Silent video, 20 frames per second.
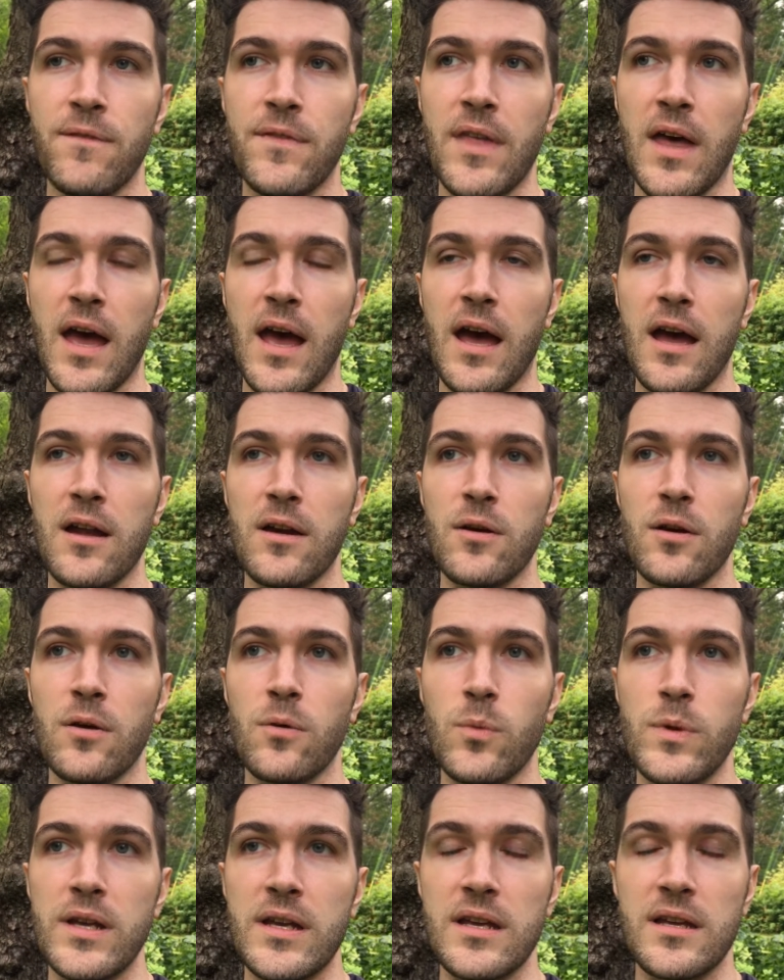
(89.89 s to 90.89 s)
that
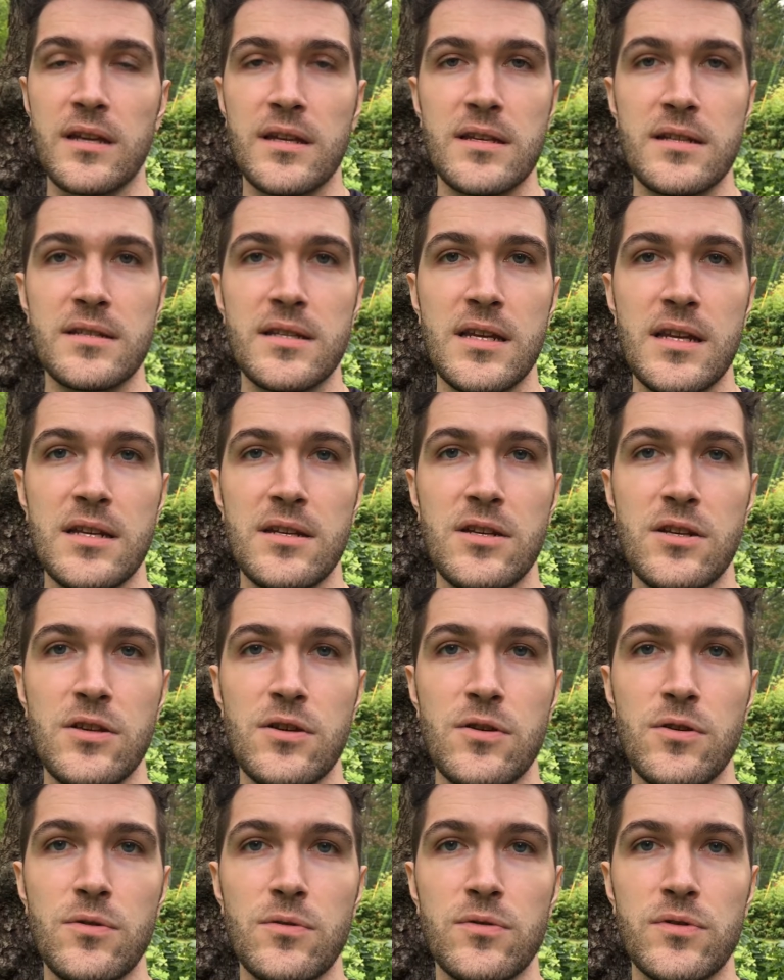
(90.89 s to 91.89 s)
we can
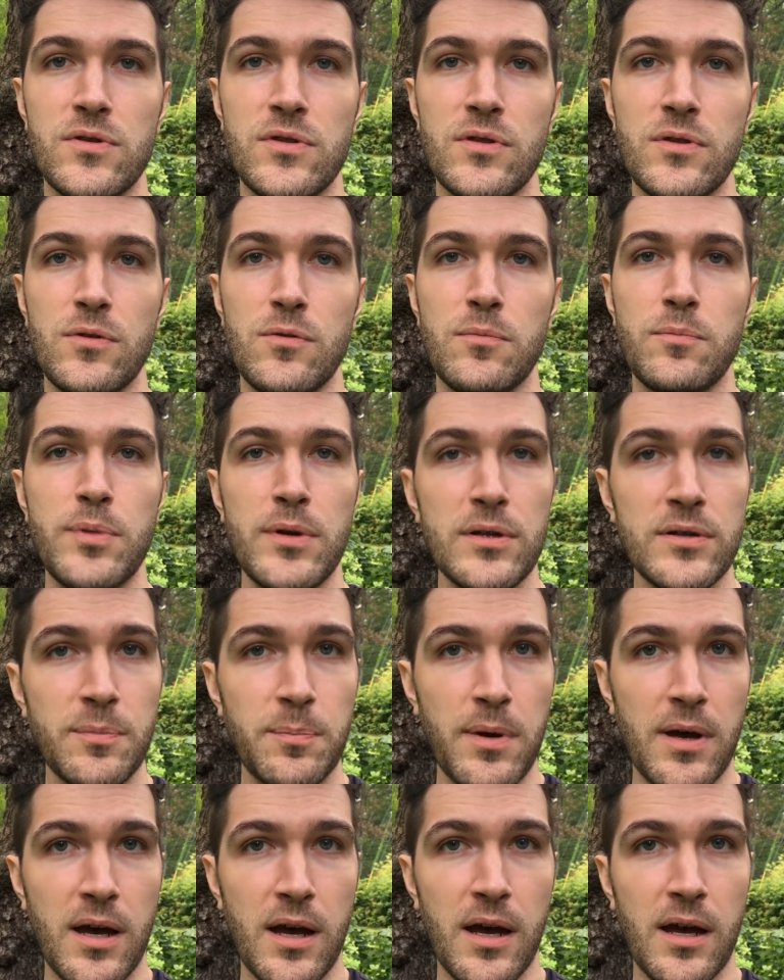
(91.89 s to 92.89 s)
continue to build
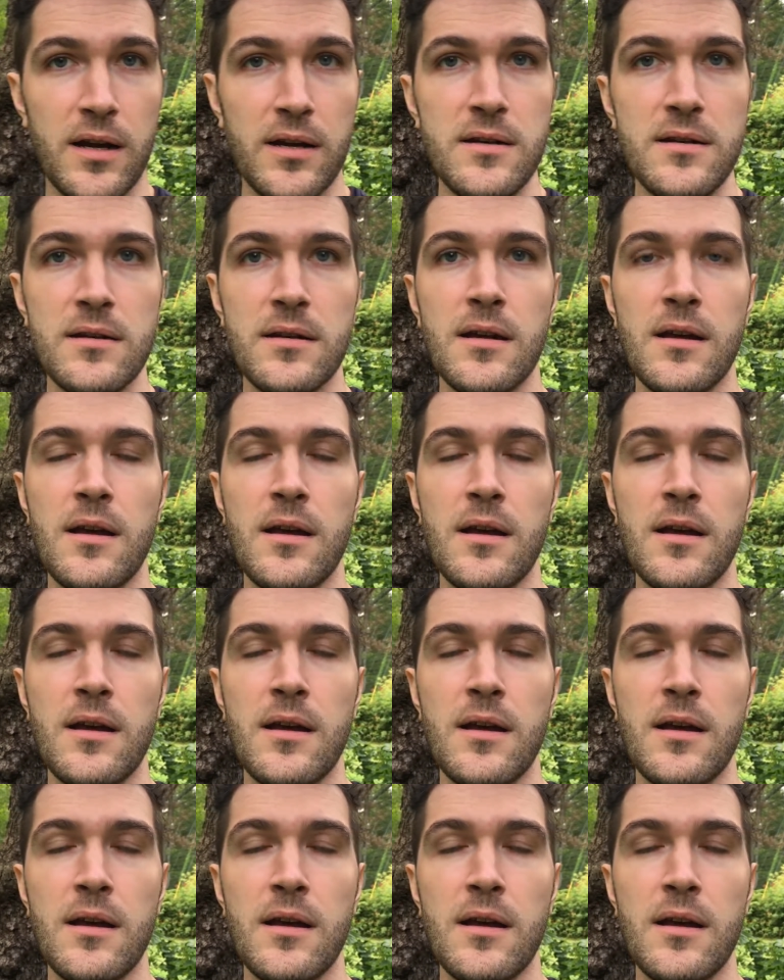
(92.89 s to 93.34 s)
upon,